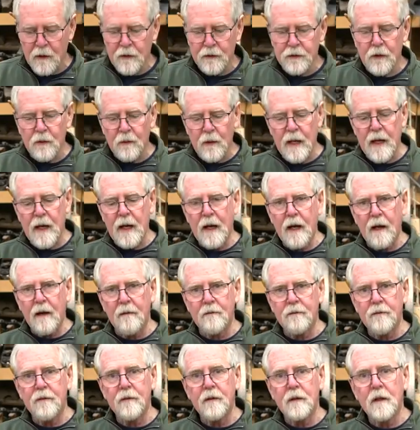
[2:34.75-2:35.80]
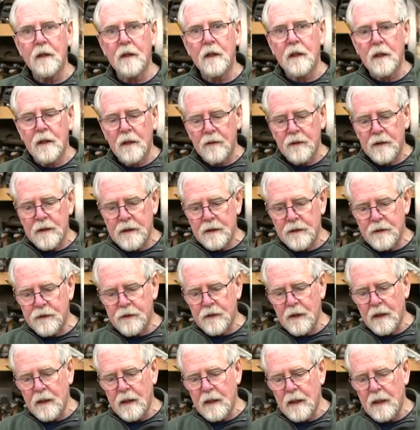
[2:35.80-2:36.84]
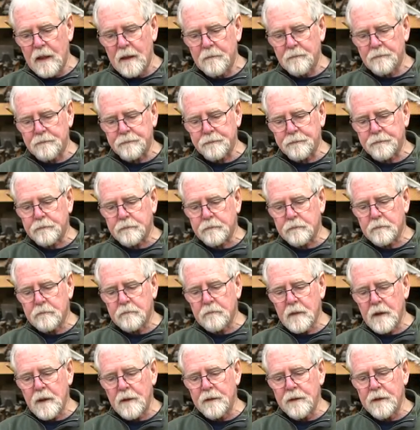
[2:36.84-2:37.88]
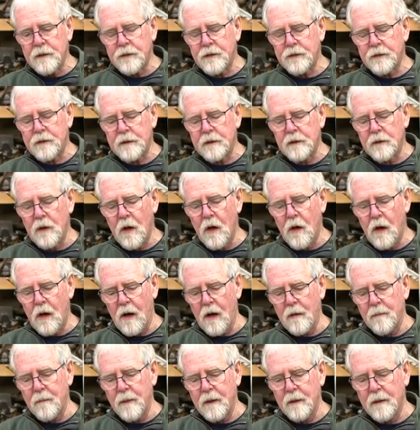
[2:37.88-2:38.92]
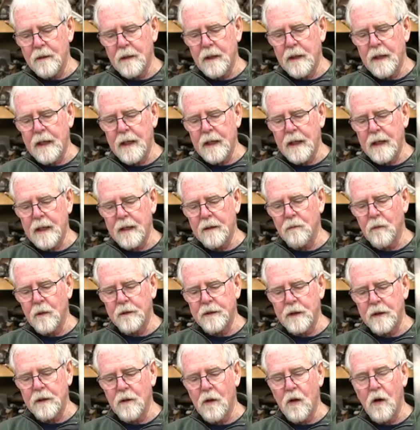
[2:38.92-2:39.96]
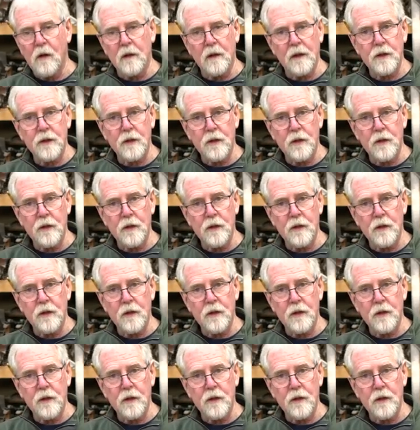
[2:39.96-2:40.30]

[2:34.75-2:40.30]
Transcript: also have these this knob and what they call a